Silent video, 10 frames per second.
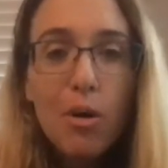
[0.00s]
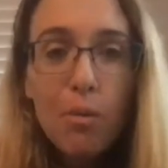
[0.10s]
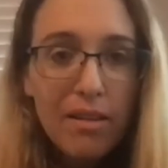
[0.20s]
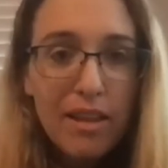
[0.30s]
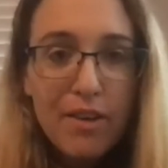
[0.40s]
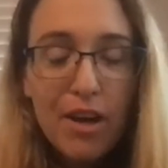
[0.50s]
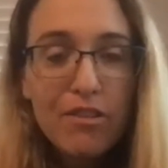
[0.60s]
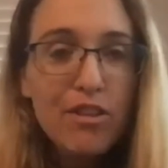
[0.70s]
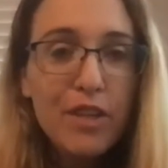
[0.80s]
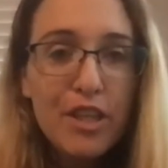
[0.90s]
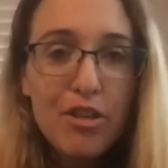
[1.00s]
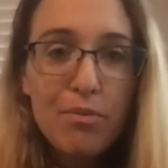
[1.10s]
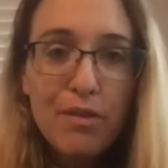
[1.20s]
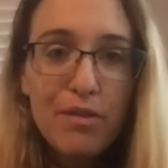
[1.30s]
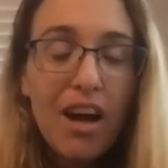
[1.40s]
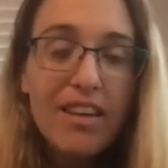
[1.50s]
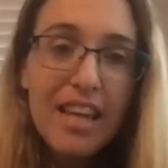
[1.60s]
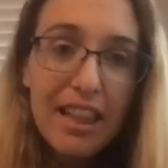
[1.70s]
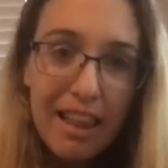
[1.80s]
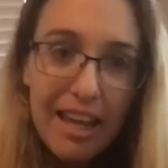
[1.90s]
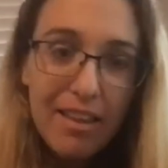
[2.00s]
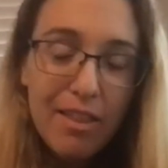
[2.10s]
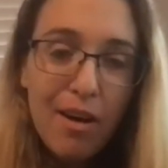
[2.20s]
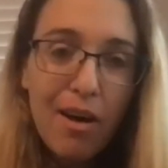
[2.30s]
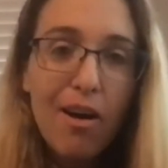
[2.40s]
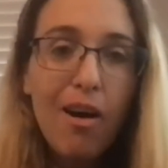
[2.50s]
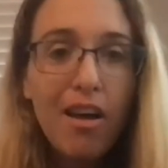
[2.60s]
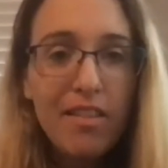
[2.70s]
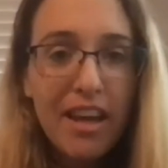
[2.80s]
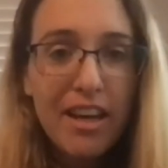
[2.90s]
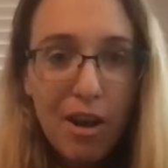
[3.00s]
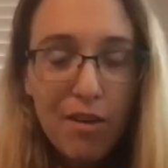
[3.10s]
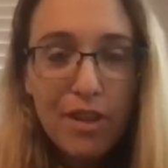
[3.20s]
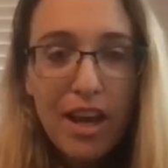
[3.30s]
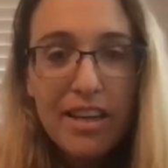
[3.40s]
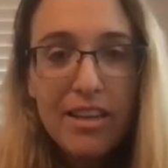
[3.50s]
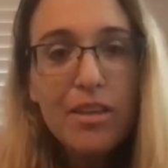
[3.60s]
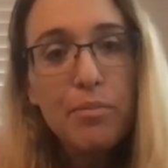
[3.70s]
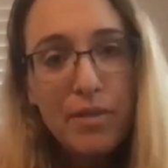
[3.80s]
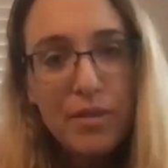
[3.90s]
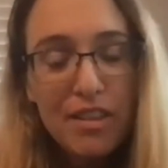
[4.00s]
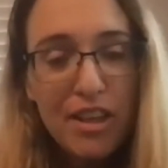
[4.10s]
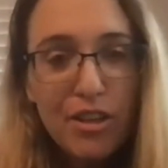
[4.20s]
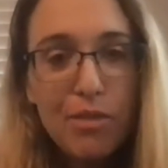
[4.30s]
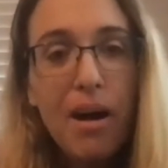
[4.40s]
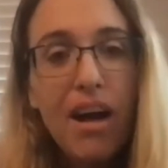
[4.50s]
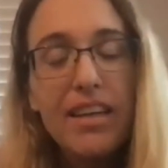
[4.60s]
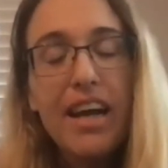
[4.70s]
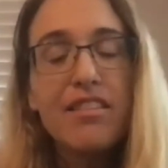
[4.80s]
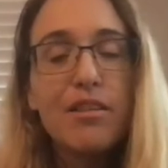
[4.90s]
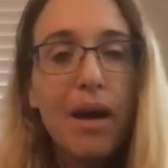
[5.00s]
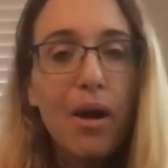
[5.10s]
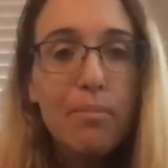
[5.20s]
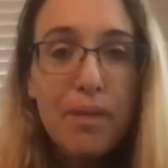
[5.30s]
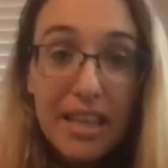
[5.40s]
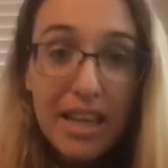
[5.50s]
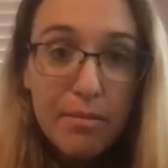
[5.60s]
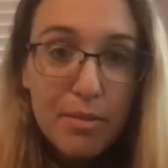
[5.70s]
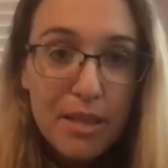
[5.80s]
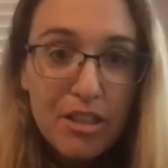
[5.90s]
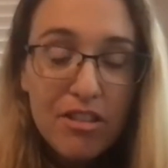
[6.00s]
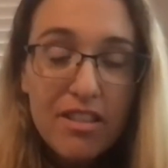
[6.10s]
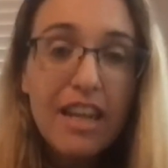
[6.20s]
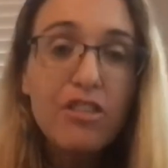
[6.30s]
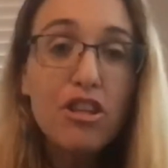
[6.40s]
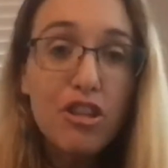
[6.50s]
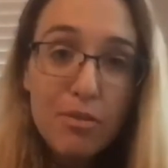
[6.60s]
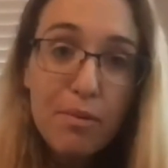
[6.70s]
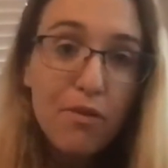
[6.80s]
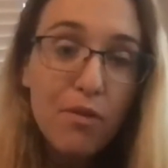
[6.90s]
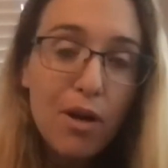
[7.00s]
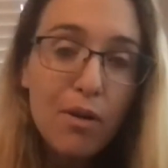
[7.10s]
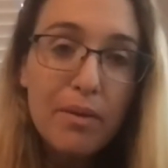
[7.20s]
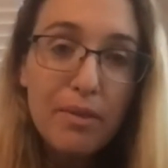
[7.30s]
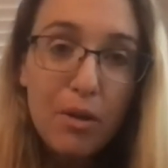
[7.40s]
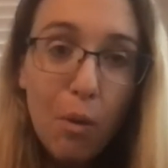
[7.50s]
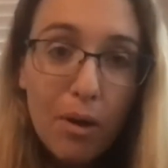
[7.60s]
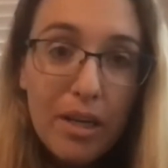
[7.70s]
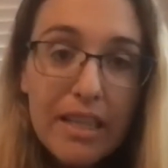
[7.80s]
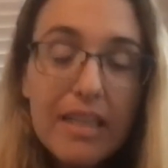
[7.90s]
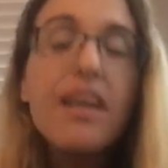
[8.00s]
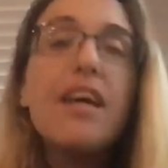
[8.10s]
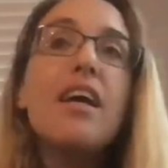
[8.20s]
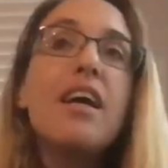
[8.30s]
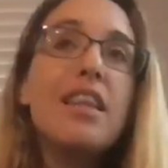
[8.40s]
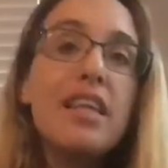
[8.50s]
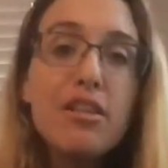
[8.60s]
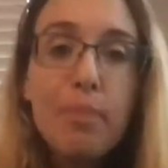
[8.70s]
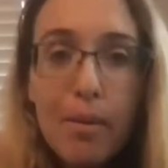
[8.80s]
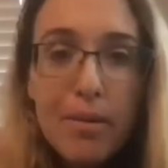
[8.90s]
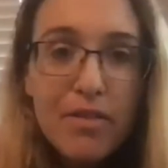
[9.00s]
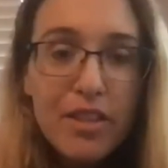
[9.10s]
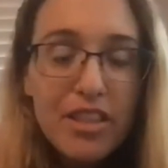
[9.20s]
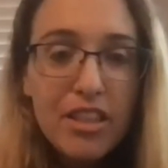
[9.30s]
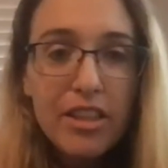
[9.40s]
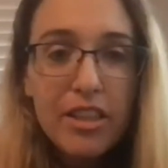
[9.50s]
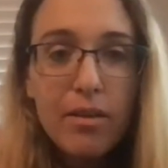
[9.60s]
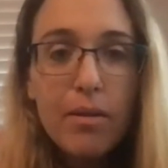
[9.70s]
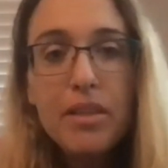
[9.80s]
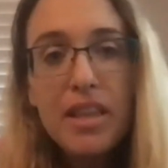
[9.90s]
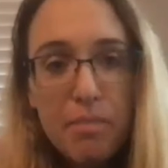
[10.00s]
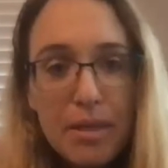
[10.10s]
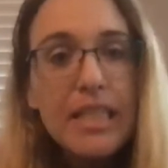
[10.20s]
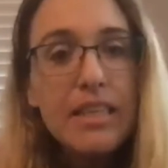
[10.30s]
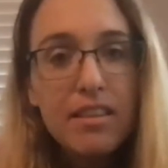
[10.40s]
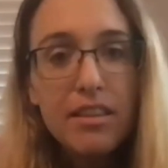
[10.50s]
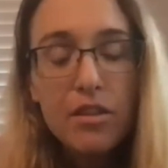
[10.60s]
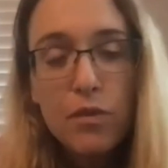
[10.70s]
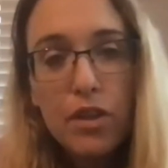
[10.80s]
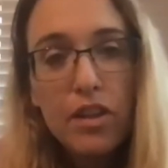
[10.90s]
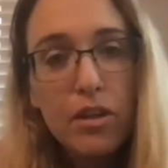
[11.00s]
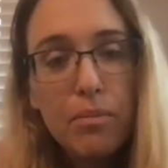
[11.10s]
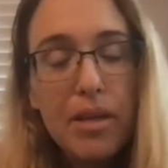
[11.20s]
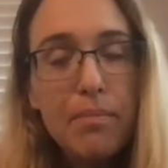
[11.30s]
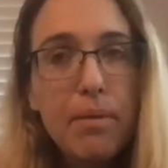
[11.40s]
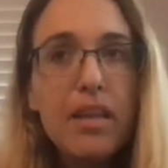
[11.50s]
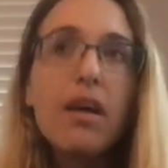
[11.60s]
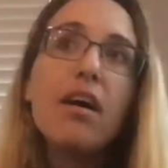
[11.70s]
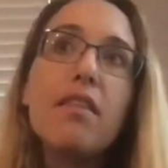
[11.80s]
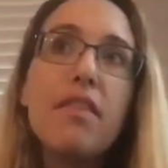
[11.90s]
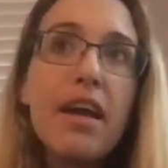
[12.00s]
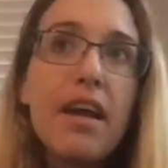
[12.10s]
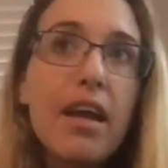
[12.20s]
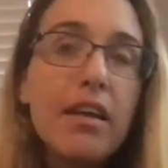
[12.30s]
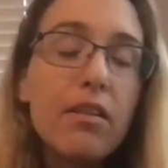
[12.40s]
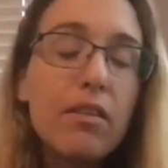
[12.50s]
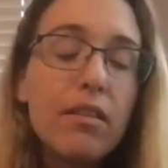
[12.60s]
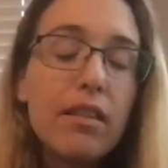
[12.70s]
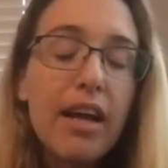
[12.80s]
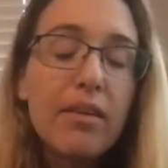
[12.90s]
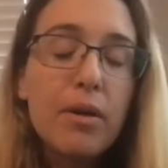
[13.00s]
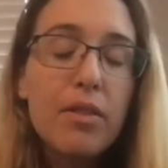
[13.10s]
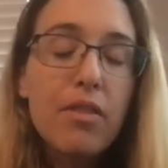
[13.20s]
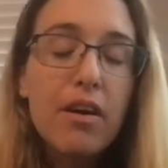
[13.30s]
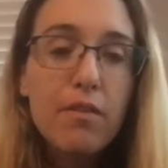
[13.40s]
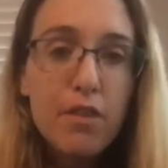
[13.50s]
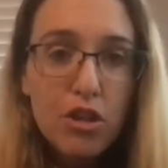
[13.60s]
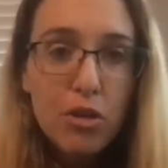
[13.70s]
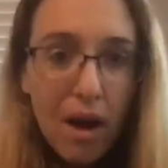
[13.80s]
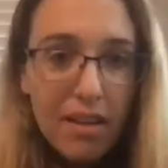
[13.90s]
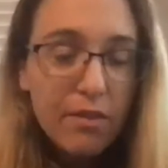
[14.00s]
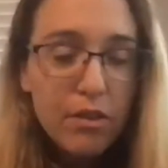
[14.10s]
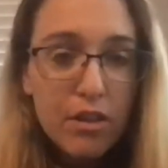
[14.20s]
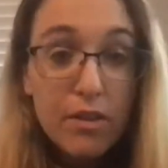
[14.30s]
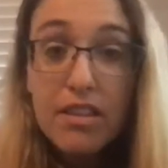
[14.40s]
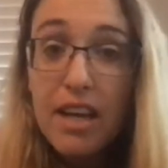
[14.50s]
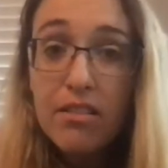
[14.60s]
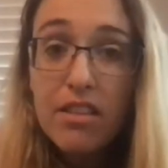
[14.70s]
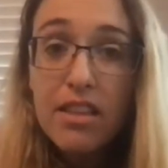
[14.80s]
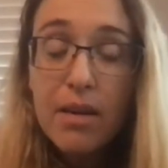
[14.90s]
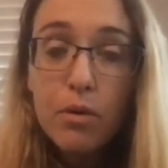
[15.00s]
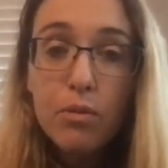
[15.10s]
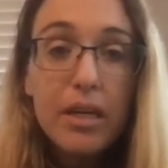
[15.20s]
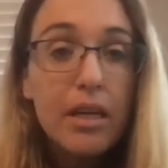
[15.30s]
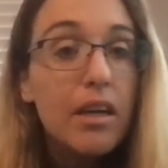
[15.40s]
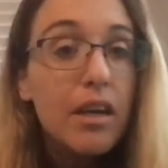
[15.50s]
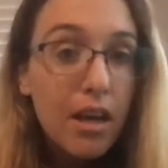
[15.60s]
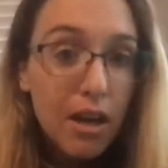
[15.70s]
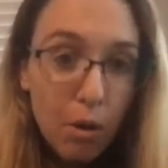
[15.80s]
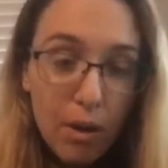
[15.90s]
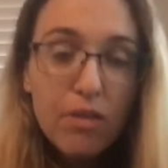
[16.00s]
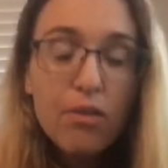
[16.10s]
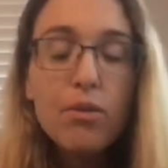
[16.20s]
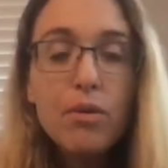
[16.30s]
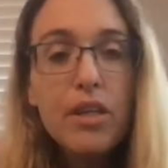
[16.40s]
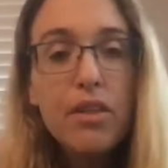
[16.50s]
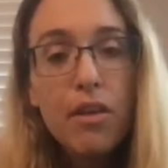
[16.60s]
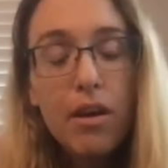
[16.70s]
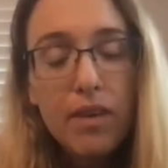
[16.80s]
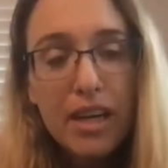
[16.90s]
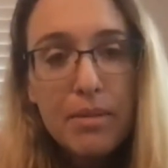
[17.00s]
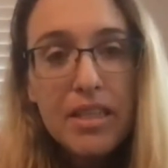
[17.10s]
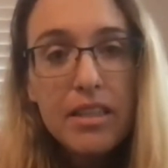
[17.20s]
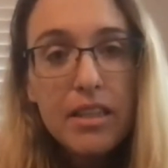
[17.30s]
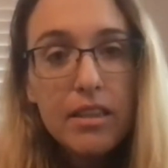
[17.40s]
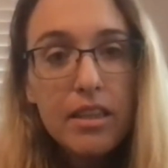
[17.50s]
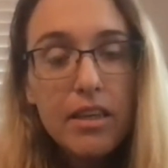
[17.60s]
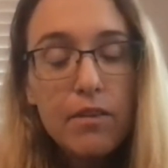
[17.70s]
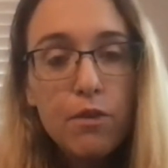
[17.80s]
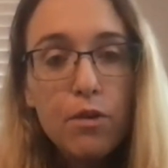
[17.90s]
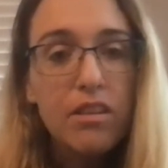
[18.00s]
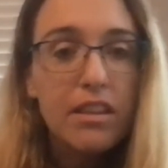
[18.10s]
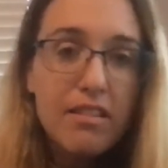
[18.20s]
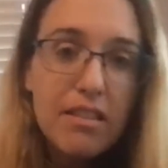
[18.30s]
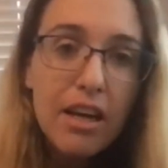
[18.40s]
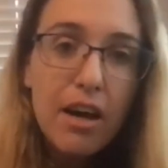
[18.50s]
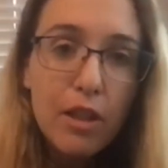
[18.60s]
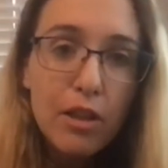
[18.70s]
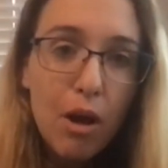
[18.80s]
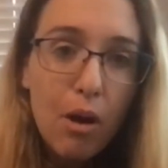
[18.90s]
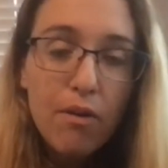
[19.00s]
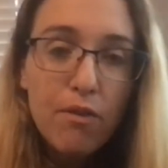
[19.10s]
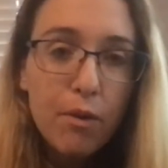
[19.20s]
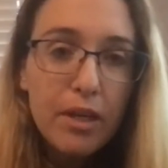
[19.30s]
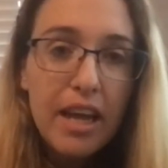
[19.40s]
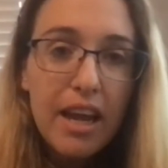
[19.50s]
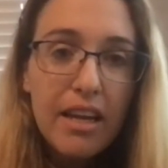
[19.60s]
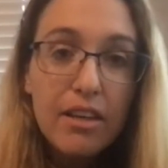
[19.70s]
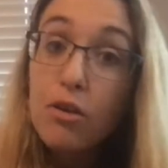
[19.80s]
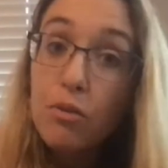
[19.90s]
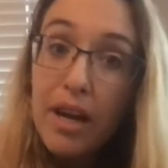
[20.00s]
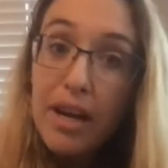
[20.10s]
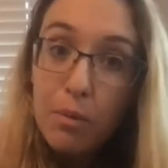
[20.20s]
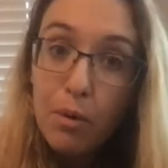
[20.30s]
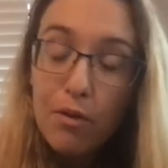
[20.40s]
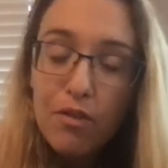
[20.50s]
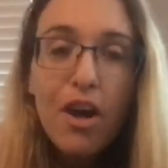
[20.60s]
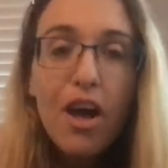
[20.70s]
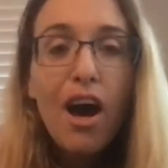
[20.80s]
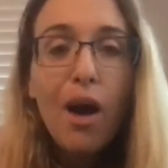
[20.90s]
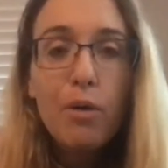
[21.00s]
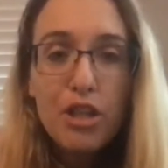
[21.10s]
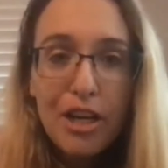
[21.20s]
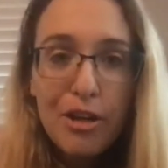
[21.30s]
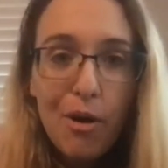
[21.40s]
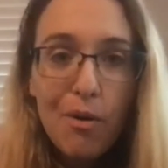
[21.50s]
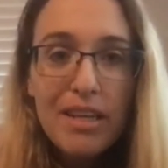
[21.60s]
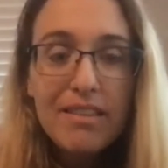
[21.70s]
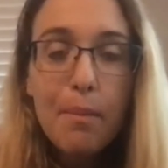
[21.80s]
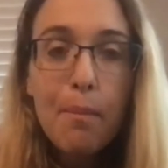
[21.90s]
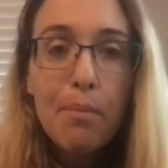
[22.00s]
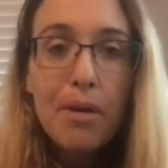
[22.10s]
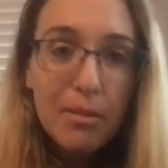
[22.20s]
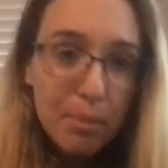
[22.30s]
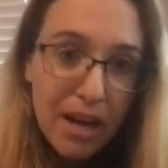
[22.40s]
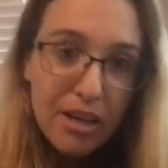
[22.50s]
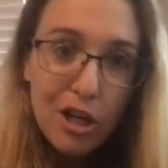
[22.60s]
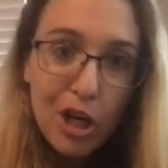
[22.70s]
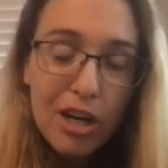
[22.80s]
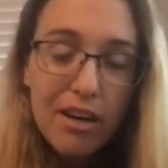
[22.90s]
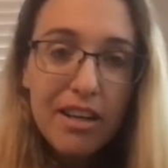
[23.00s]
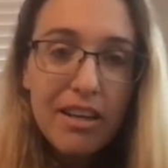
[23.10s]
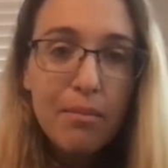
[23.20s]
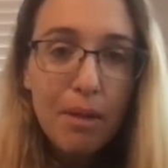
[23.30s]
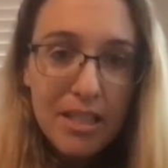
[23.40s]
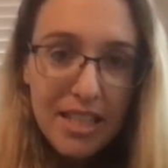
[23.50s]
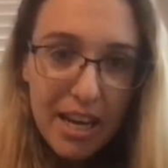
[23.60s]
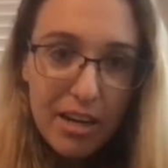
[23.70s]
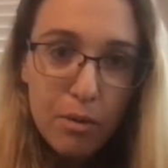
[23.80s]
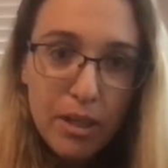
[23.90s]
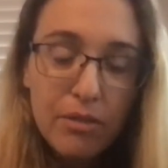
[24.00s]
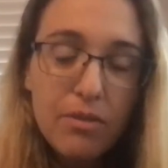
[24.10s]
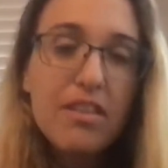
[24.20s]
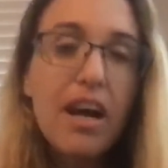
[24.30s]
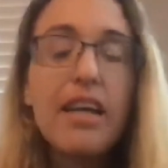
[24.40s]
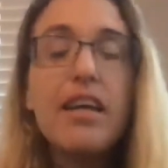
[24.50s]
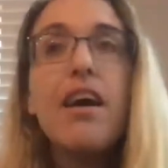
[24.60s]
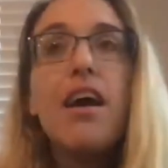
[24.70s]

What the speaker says: wildlife conservation. We've talked at length online and offline and previously on your podcast about big game species. And actually just before we recorded, the Department of Interior, I mean, they've been teasing this for a little bit, but they, in line with the Fish and Wildlife Service, announced that they will be going through with recommending the full delisting of the lower 48 gray wolf, which I know is a big predator in Montana, where you reside.